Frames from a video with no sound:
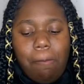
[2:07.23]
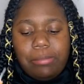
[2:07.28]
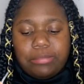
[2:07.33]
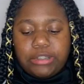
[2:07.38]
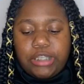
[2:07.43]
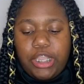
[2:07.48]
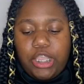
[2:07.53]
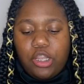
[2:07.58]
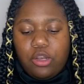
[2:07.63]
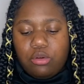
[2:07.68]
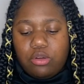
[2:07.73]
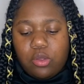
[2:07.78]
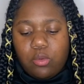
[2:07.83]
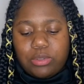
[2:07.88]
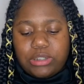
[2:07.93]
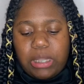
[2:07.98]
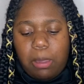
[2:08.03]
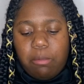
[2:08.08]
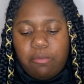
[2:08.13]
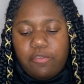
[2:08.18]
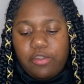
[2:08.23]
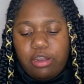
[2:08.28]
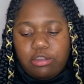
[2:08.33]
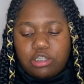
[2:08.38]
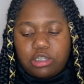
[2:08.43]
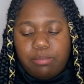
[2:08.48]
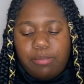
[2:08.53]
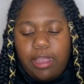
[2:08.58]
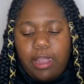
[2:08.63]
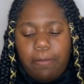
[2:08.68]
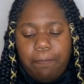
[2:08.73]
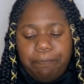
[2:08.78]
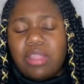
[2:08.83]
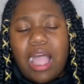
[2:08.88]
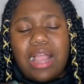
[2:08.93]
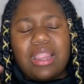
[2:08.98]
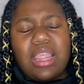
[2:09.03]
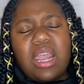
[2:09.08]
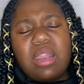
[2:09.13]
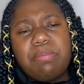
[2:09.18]
and you don't know what type of videos to make,
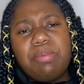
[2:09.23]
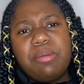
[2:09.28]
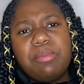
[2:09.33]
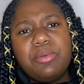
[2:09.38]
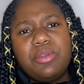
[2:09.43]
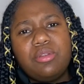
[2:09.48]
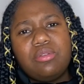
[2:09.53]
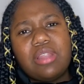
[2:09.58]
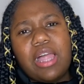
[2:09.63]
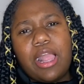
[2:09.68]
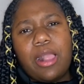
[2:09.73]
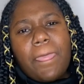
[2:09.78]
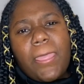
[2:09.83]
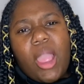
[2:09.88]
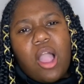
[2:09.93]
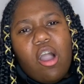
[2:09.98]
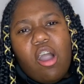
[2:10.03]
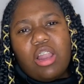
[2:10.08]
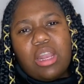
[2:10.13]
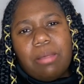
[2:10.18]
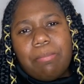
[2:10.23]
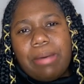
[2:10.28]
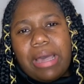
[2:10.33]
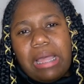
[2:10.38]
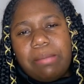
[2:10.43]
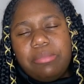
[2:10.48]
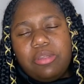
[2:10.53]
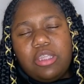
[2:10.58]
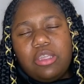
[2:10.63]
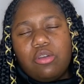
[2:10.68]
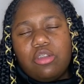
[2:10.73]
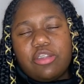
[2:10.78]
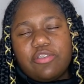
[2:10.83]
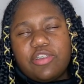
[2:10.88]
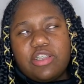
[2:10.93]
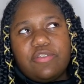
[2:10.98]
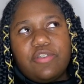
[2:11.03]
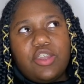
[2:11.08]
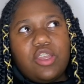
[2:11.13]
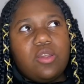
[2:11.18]
a lot of people do like all about me on your
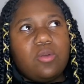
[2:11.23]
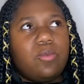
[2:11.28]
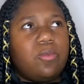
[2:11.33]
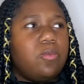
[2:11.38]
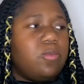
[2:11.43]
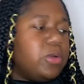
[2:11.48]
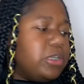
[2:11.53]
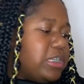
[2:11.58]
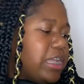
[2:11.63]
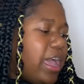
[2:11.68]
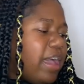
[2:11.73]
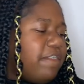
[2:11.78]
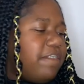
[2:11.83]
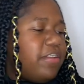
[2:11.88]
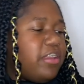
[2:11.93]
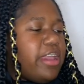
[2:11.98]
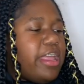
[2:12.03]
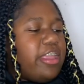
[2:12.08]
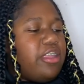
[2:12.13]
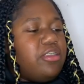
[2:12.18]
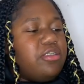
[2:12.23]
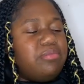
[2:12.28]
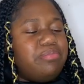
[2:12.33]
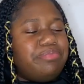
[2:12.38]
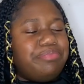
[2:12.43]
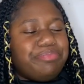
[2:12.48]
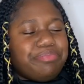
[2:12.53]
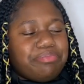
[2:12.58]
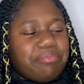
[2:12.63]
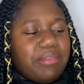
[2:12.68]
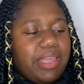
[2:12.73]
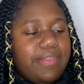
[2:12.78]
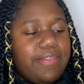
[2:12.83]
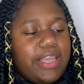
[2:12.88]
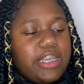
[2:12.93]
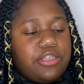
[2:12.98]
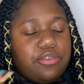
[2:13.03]
first video, which I feel like that's